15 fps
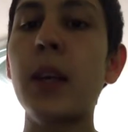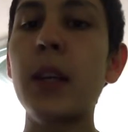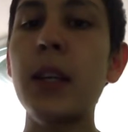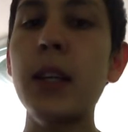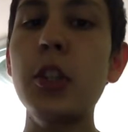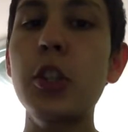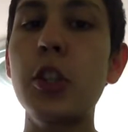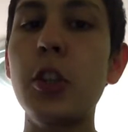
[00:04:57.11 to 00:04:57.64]

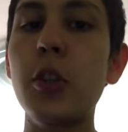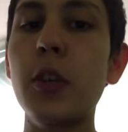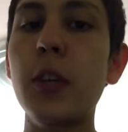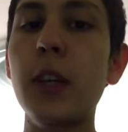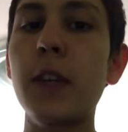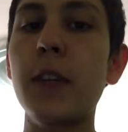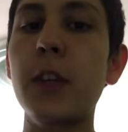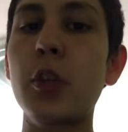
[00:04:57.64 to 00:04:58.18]
Each new
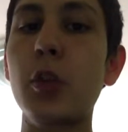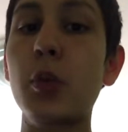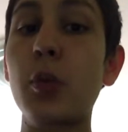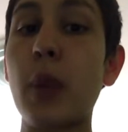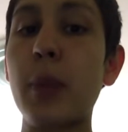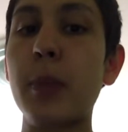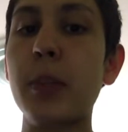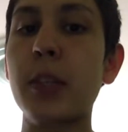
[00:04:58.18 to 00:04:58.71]
individual
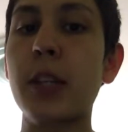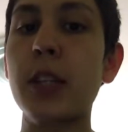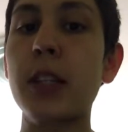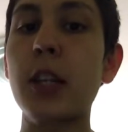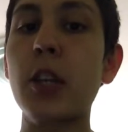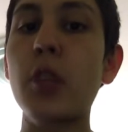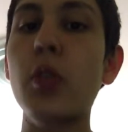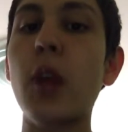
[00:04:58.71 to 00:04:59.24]
represents
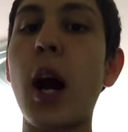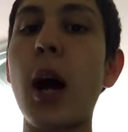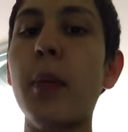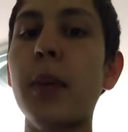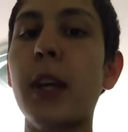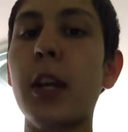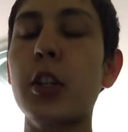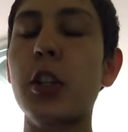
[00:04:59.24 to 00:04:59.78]
a new
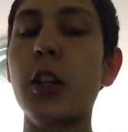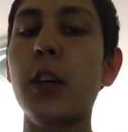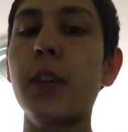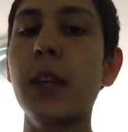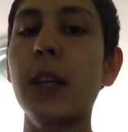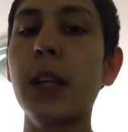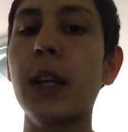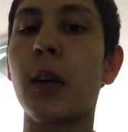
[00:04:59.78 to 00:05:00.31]
combination of
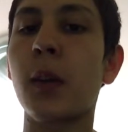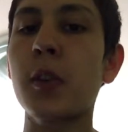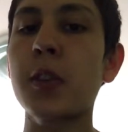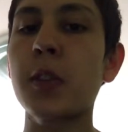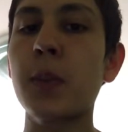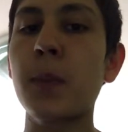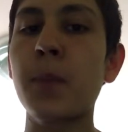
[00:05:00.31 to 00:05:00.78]
alleles.